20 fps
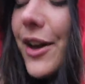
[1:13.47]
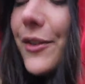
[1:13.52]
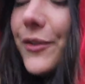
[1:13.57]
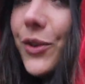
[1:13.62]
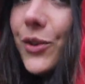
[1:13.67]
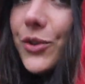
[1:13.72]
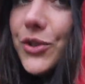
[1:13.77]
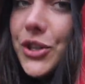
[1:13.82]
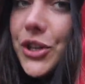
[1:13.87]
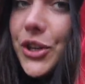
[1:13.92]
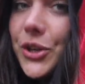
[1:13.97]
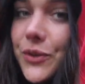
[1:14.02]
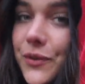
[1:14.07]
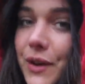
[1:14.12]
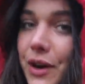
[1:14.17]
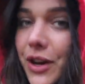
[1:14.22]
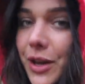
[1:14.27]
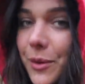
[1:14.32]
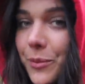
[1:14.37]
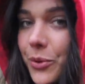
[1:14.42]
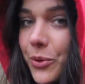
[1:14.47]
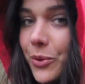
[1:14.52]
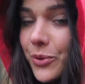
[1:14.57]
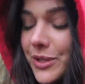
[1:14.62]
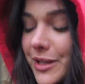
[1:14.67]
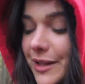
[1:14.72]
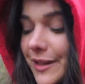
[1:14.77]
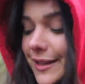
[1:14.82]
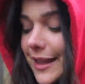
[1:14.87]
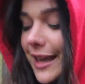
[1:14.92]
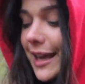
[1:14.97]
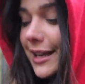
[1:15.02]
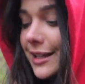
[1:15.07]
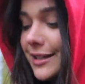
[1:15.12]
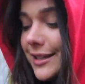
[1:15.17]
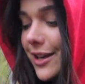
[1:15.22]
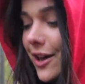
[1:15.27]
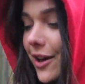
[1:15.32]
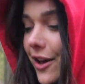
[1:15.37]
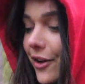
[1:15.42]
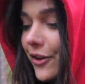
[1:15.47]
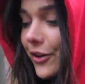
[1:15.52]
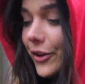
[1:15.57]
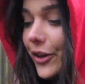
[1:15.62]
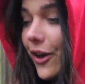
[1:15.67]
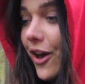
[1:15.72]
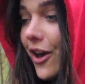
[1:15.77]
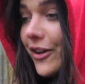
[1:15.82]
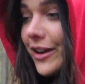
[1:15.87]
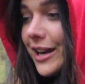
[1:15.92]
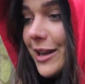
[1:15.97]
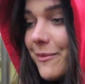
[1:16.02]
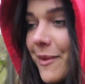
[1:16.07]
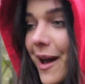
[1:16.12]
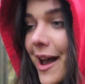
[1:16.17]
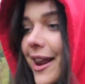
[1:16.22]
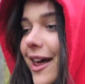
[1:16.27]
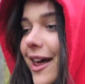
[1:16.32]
I've got two very important things that are occurring in my